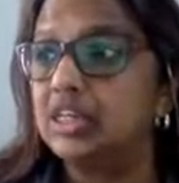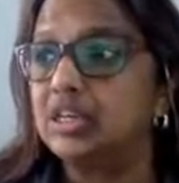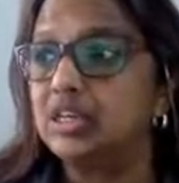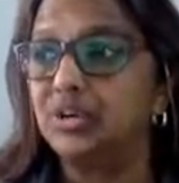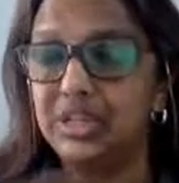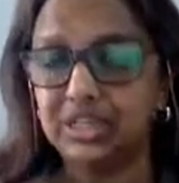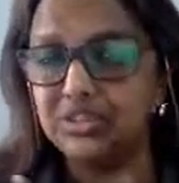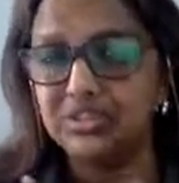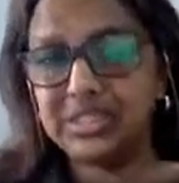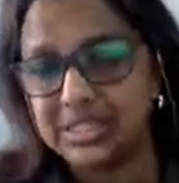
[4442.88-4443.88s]
Your
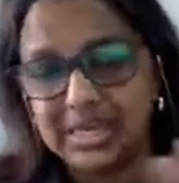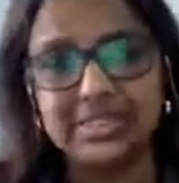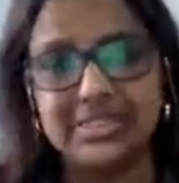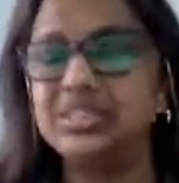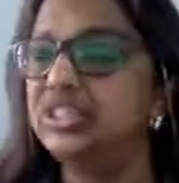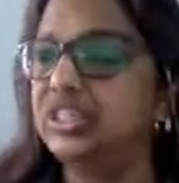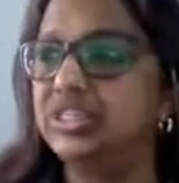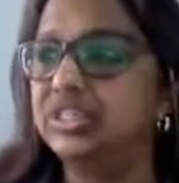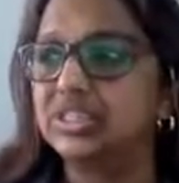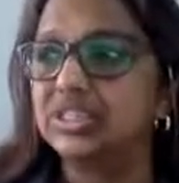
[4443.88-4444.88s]
natural style doesn't
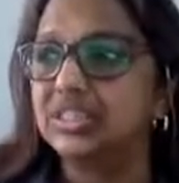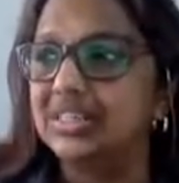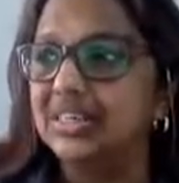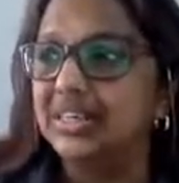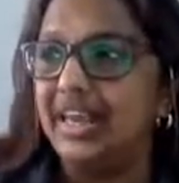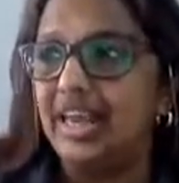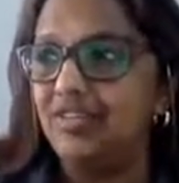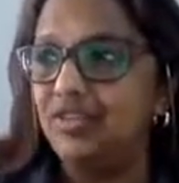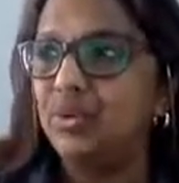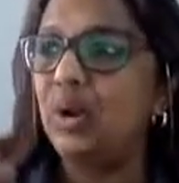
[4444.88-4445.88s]
change. If
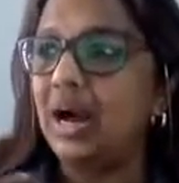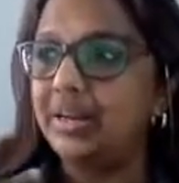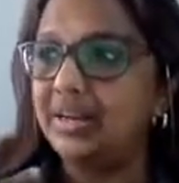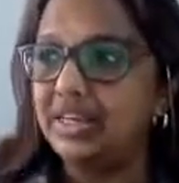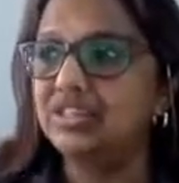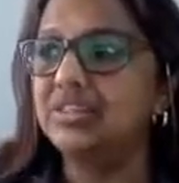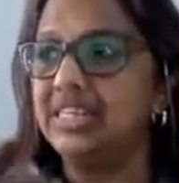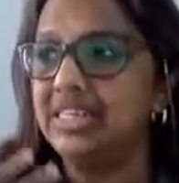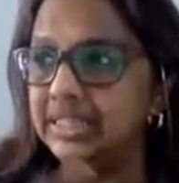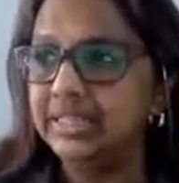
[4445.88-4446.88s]
you are naturally
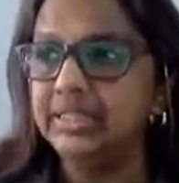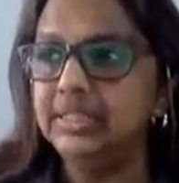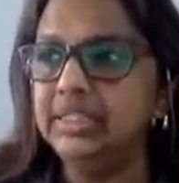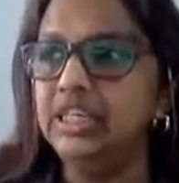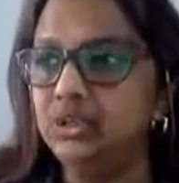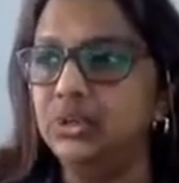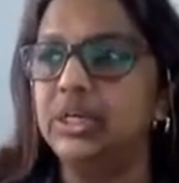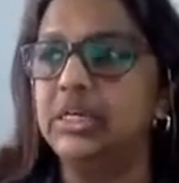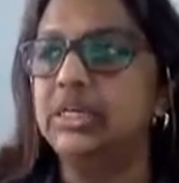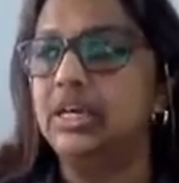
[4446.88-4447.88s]
internally,
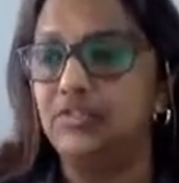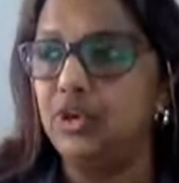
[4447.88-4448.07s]
if you're